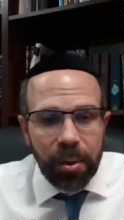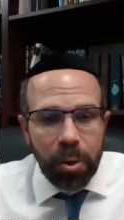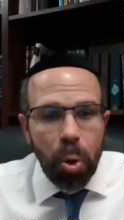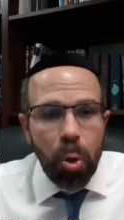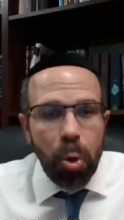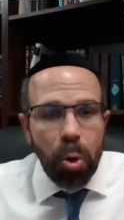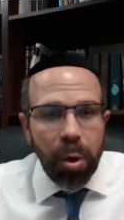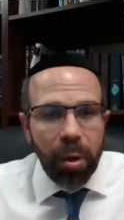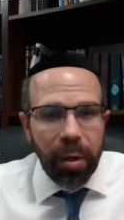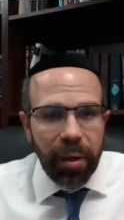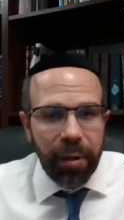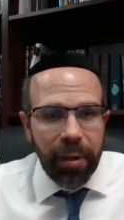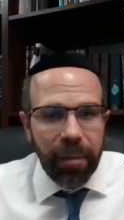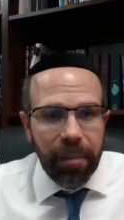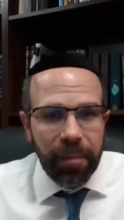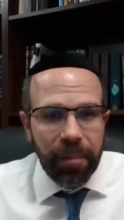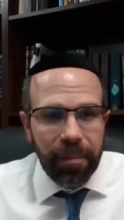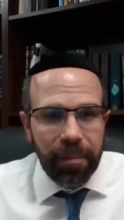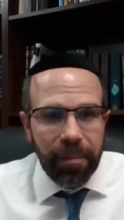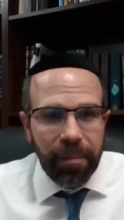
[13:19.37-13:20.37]
Googling.
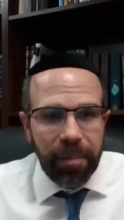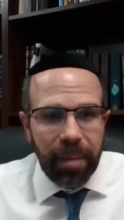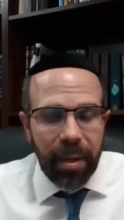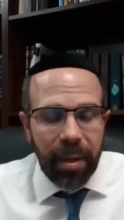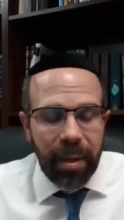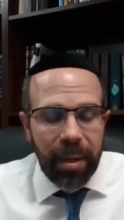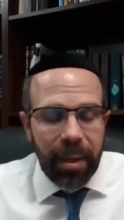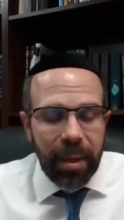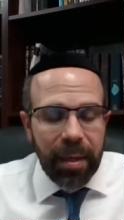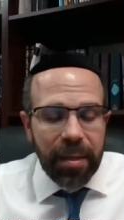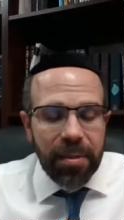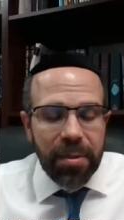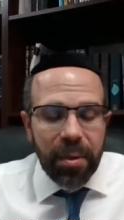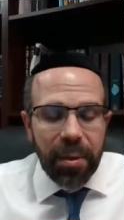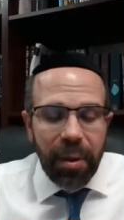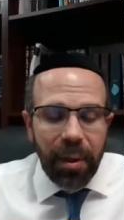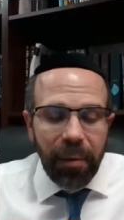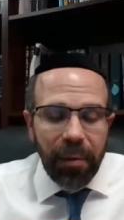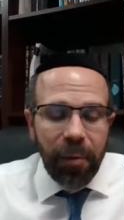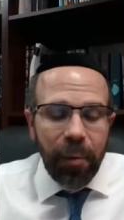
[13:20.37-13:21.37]
And so
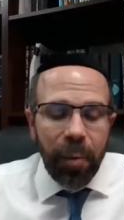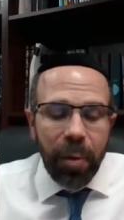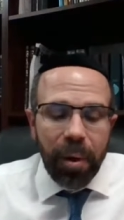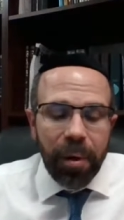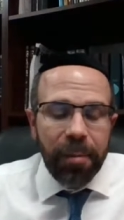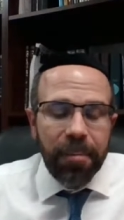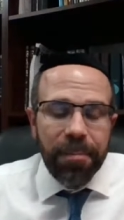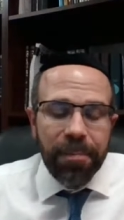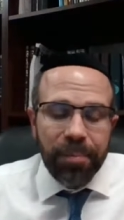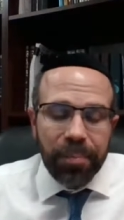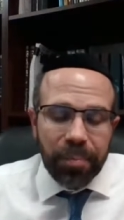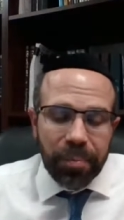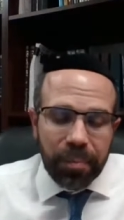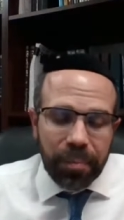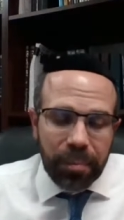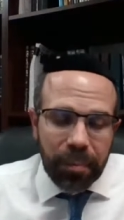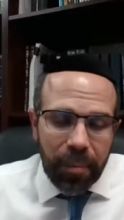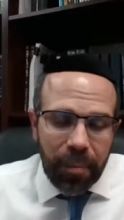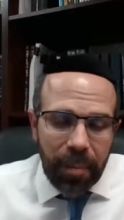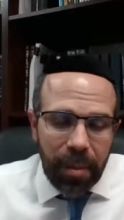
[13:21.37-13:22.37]
therefore,
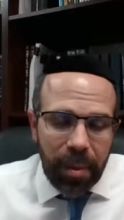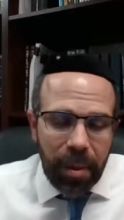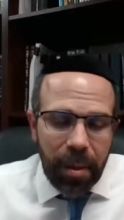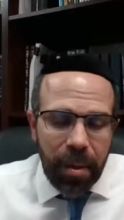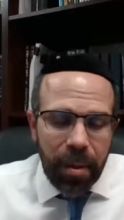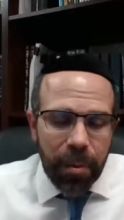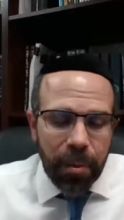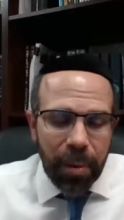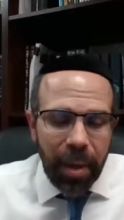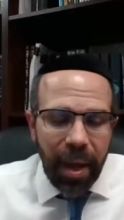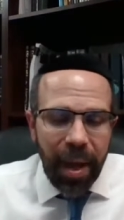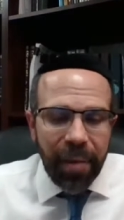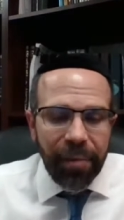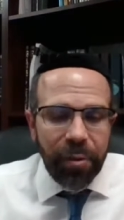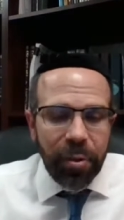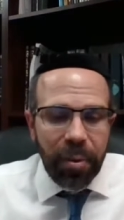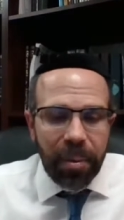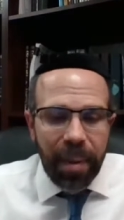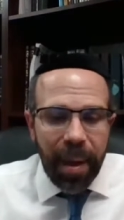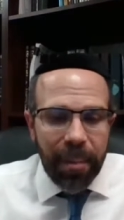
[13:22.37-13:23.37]
we have
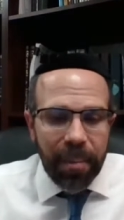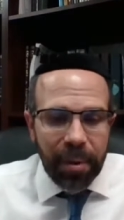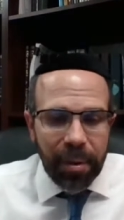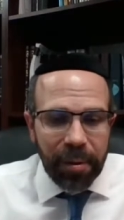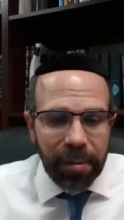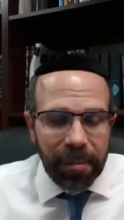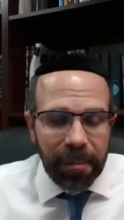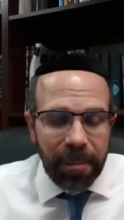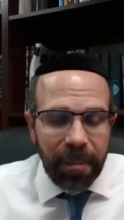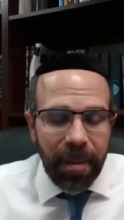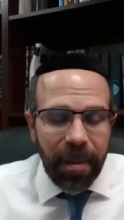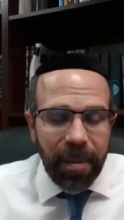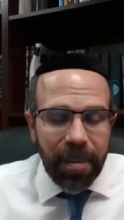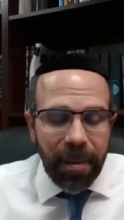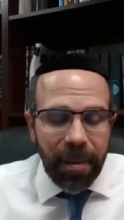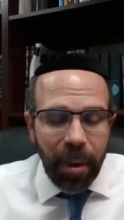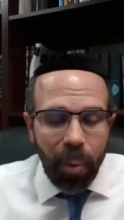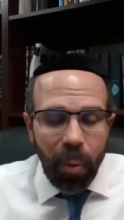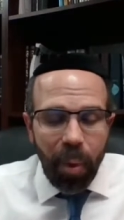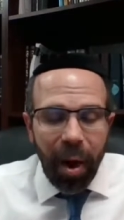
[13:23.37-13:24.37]
to remember
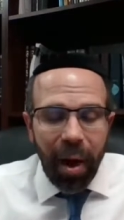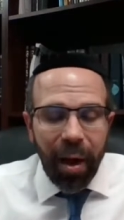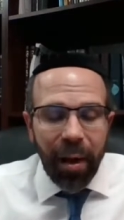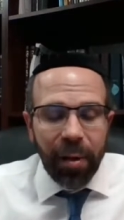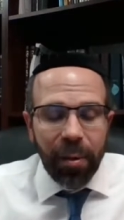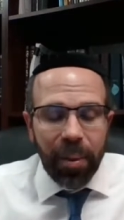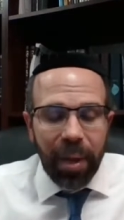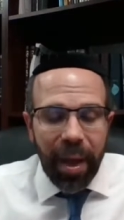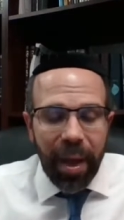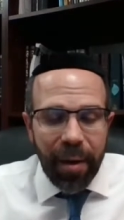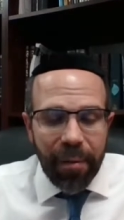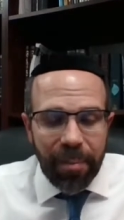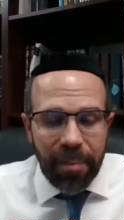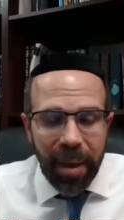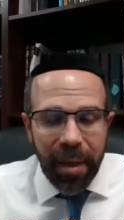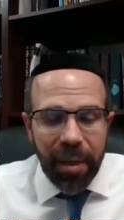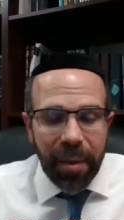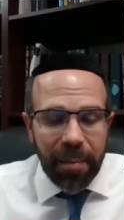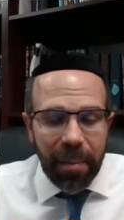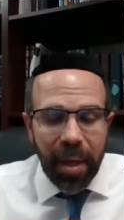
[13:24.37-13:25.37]
that while we have
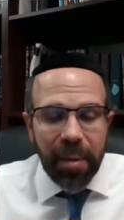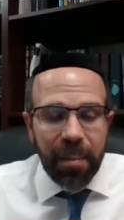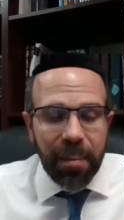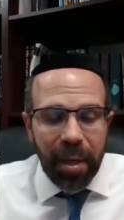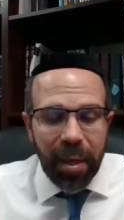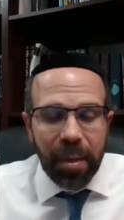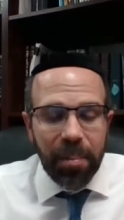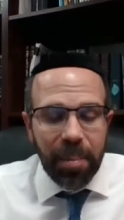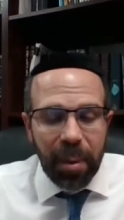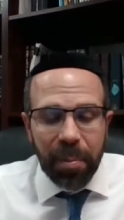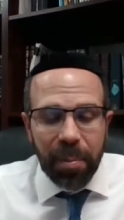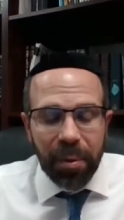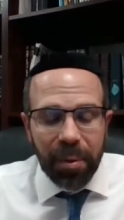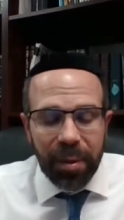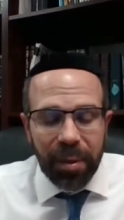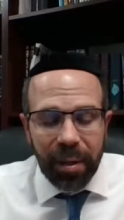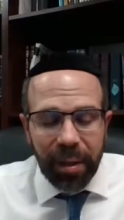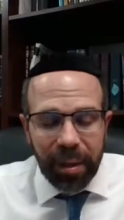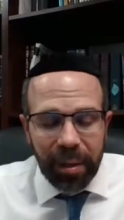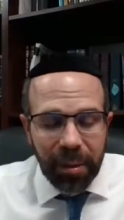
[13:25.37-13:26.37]
many, many, many people
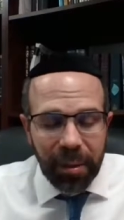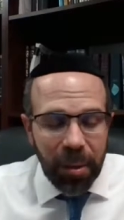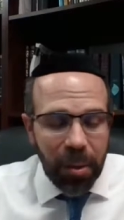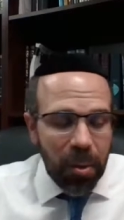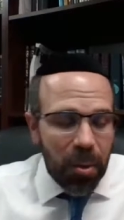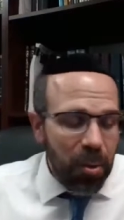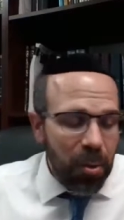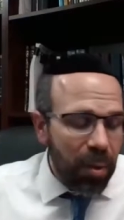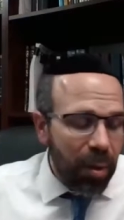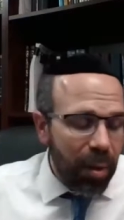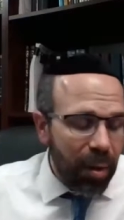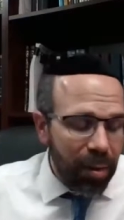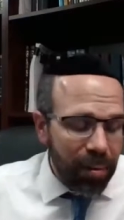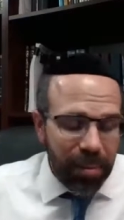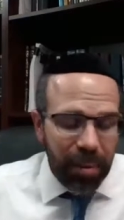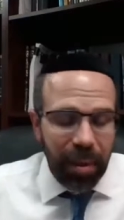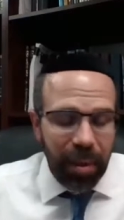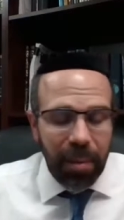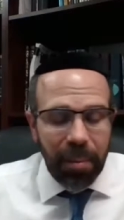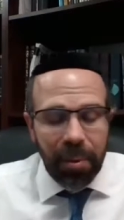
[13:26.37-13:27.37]
today who are,
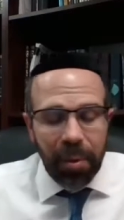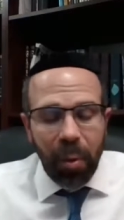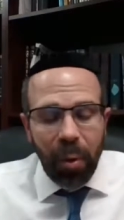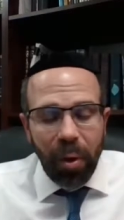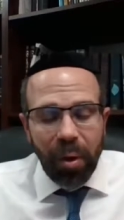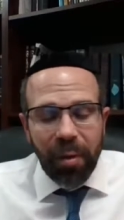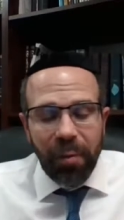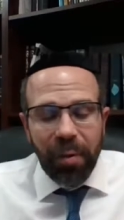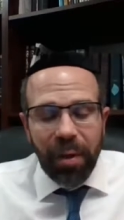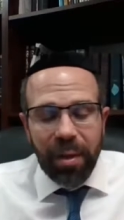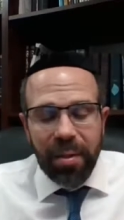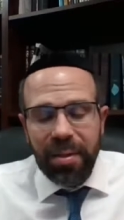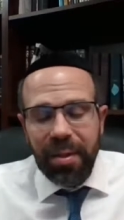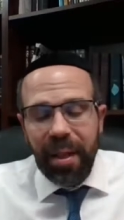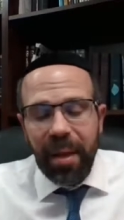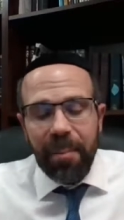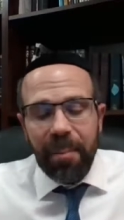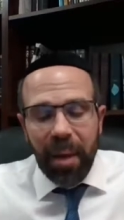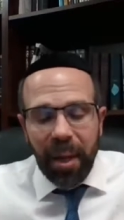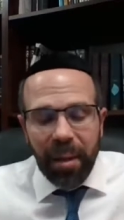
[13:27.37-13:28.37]
all of us,
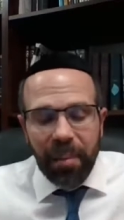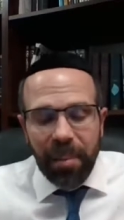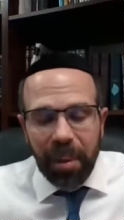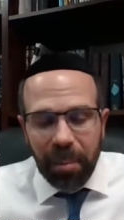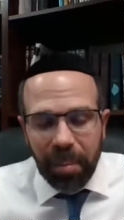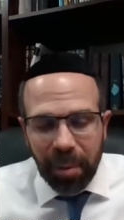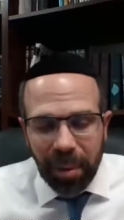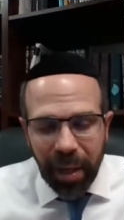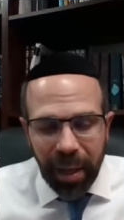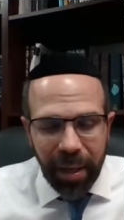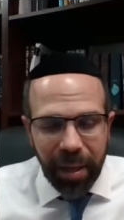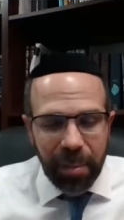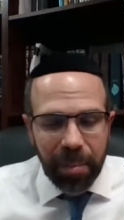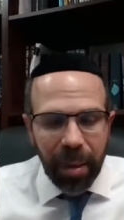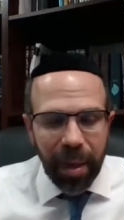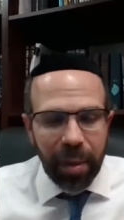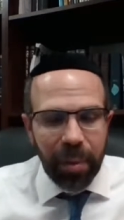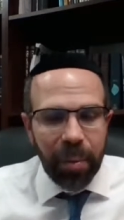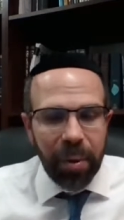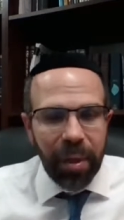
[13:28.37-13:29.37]
not many people,
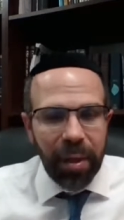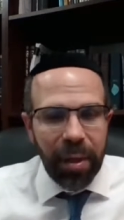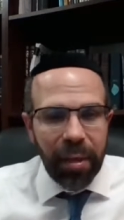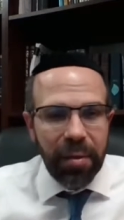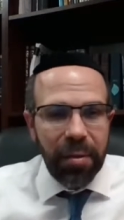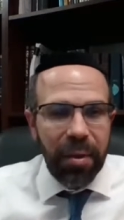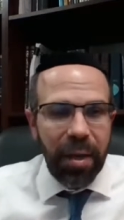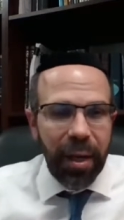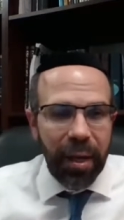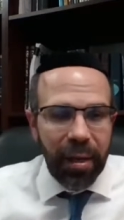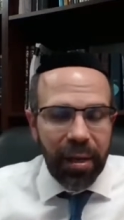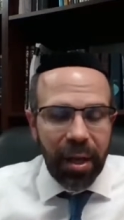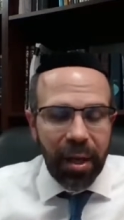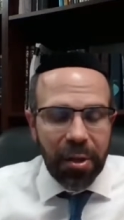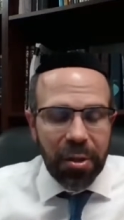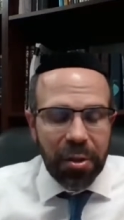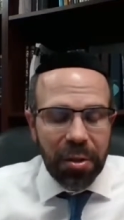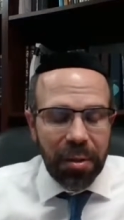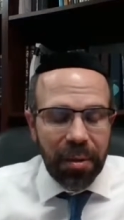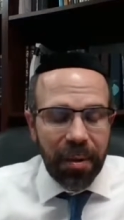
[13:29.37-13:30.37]
anybody with an internet
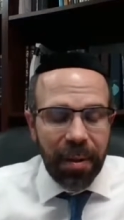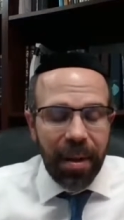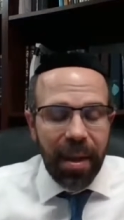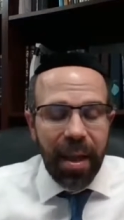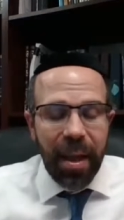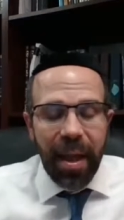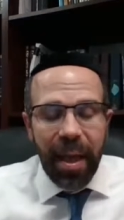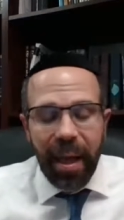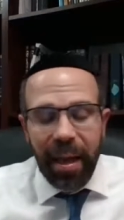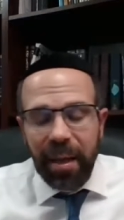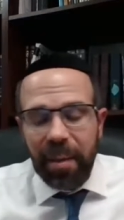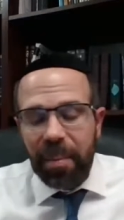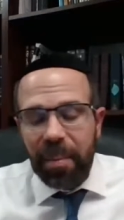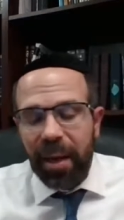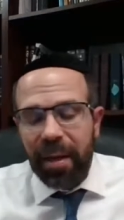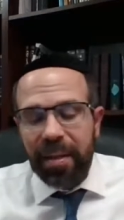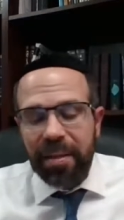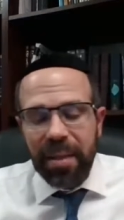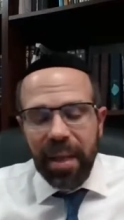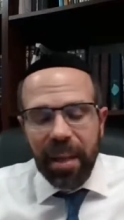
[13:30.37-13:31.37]
connection,
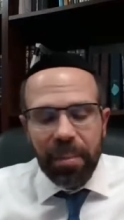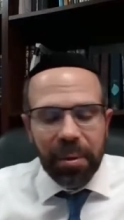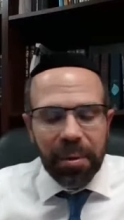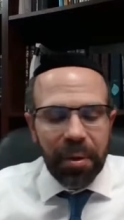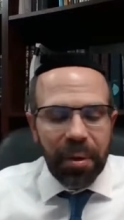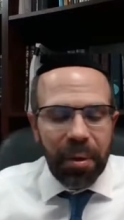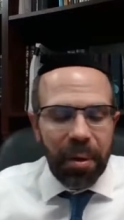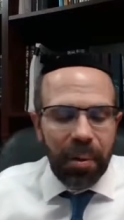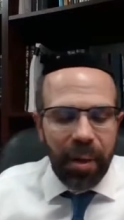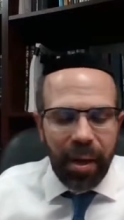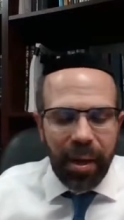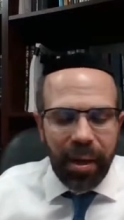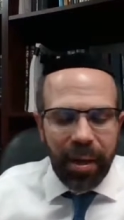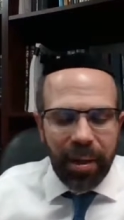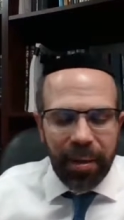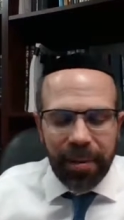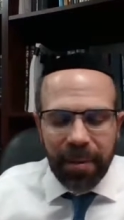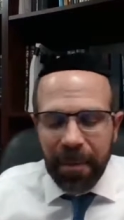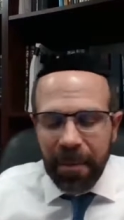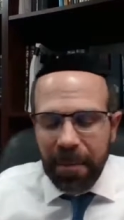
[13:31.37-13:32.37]
anybody is able to go
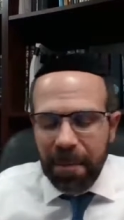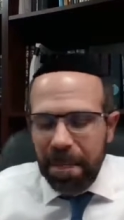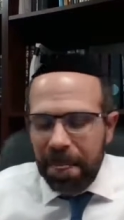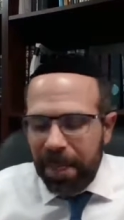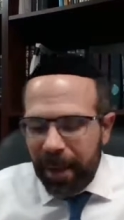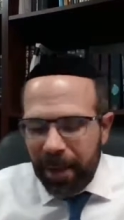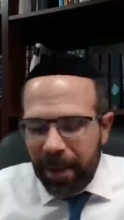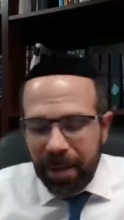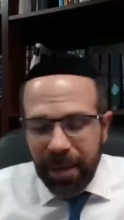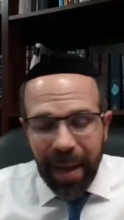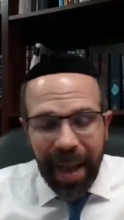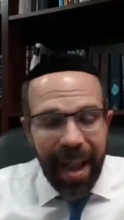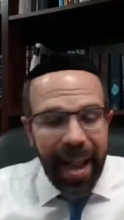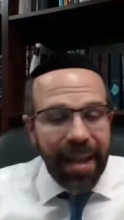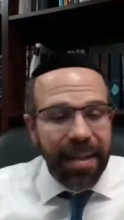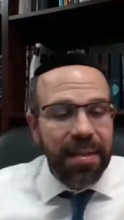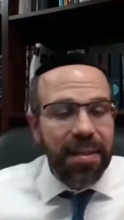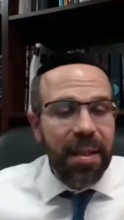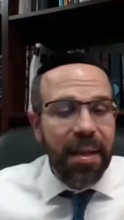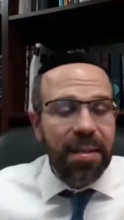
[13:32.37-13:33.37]
ahead and to
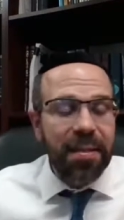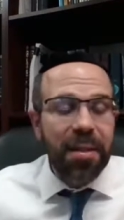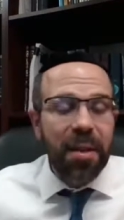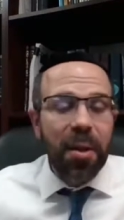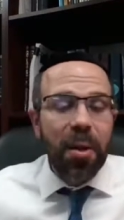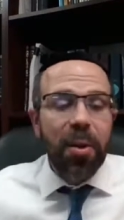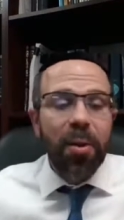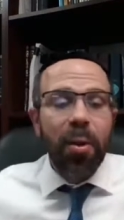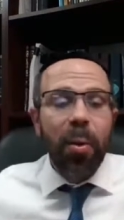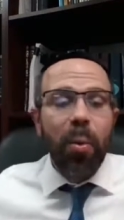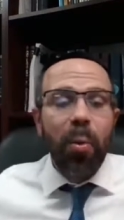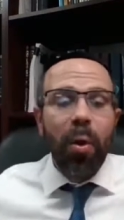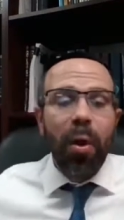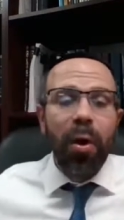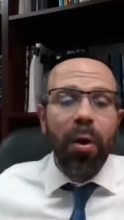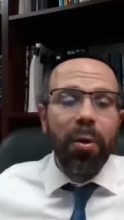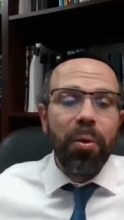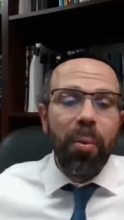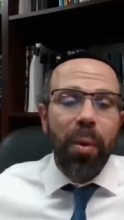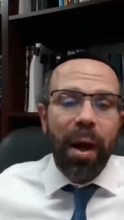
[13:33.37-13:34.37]
access the
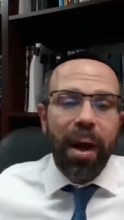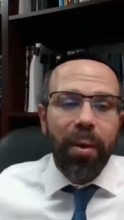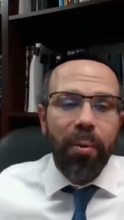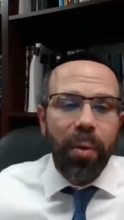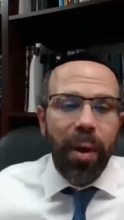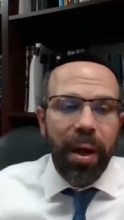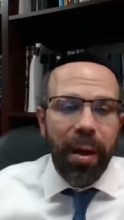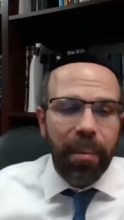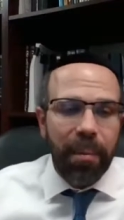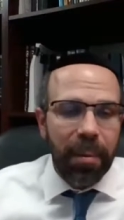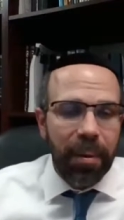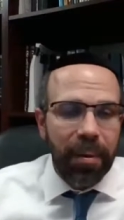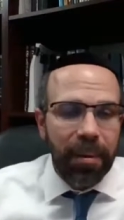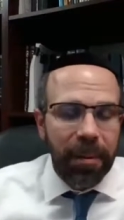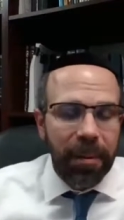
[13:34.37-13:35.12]
World Wide Web